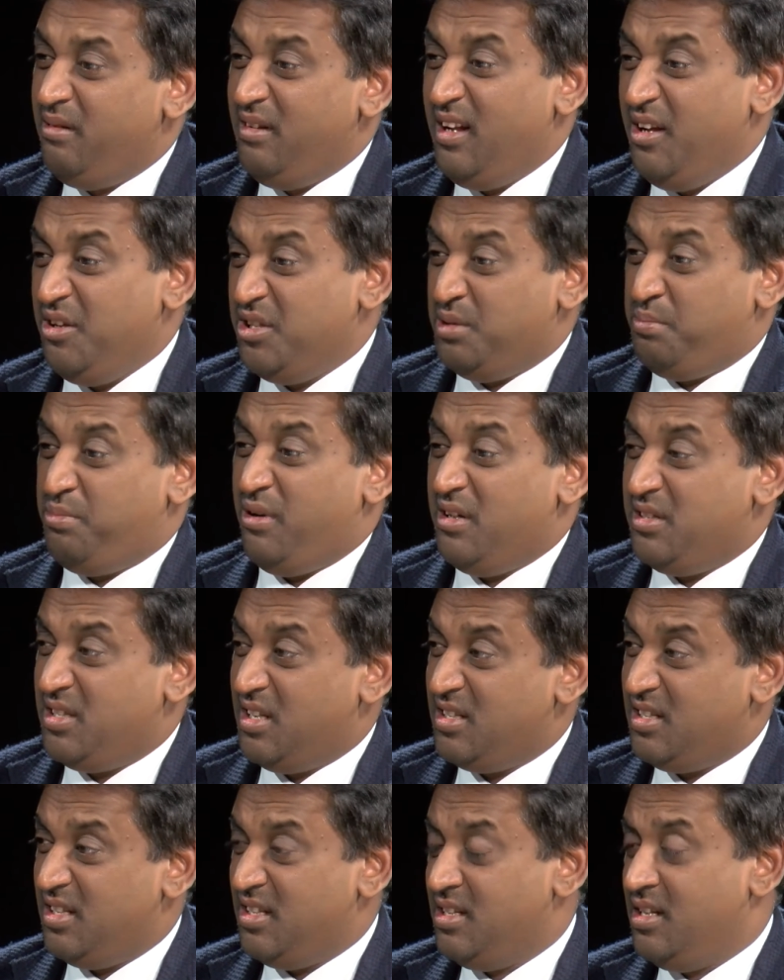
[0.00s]
are loads of
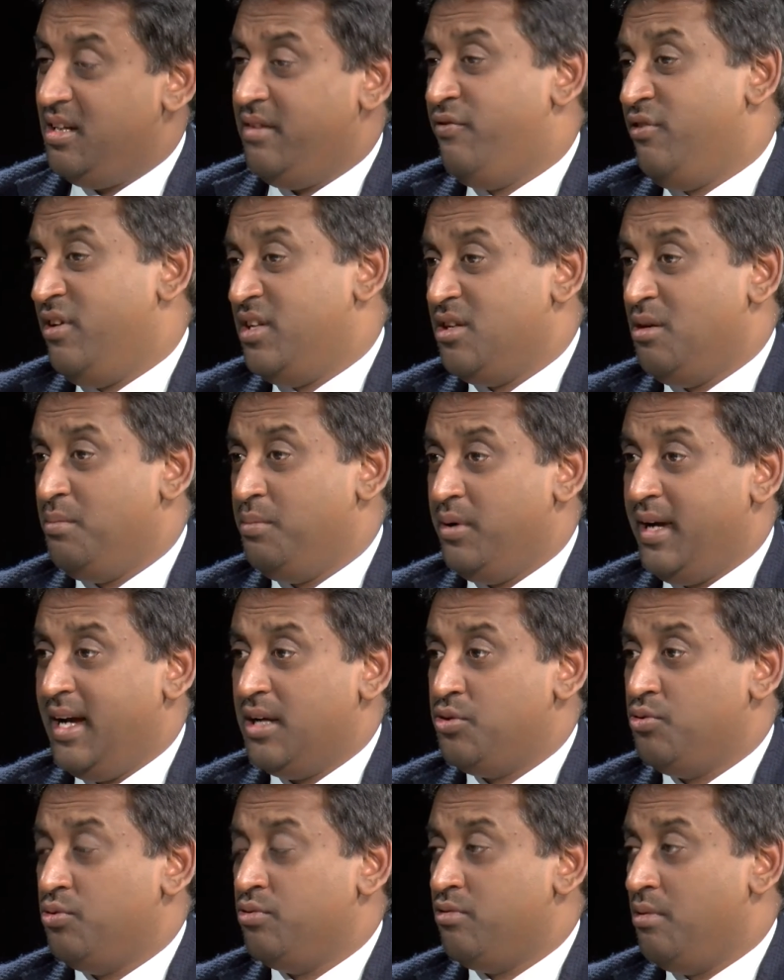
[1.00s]
processes, for example, how
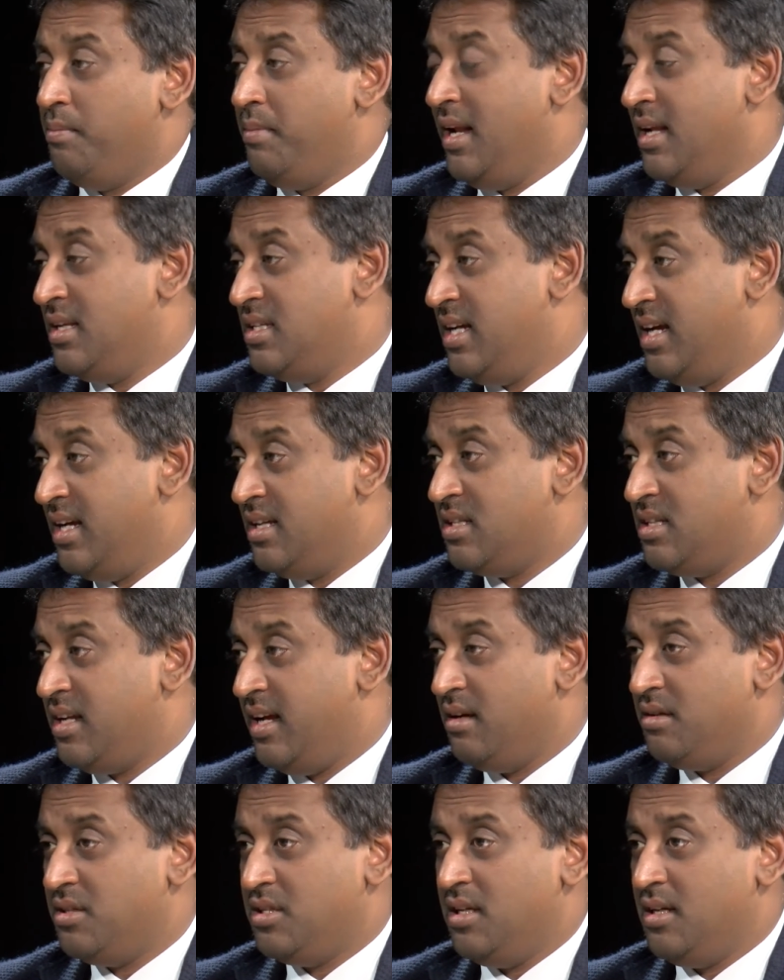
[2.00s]
to order a blood test,
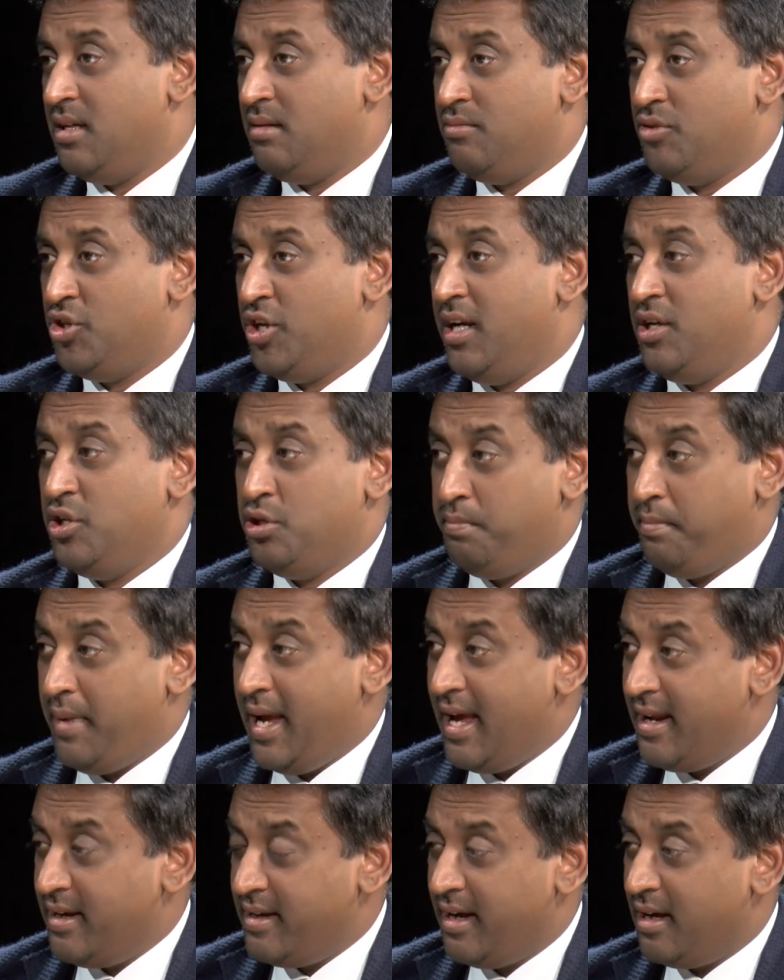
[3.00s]
how to change a
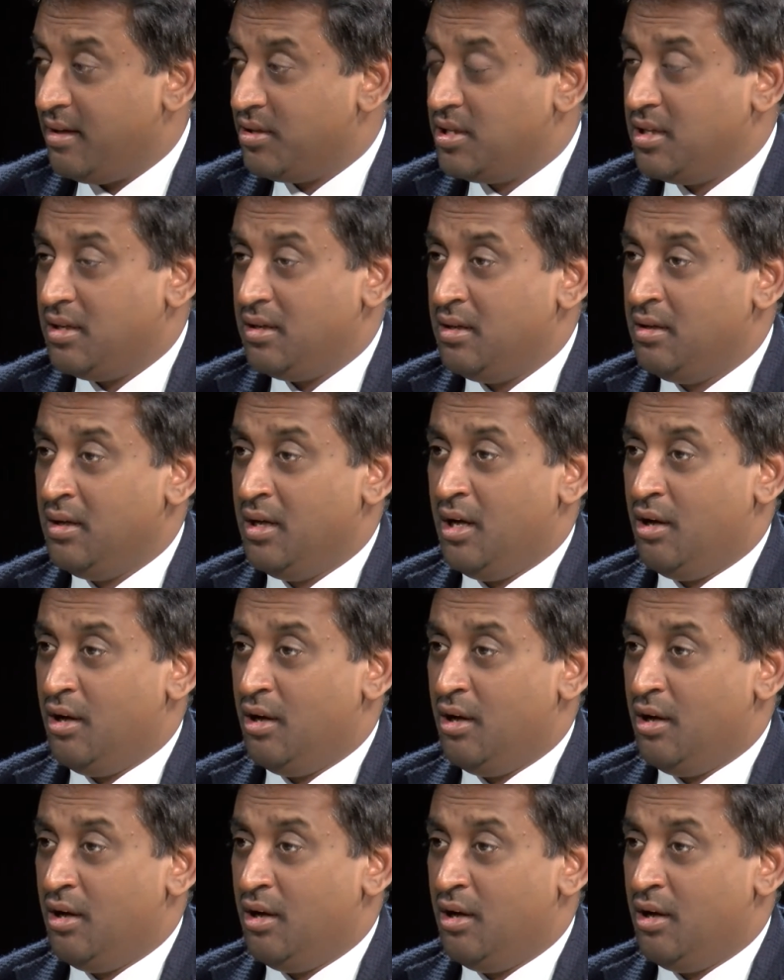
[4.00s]
bed, how to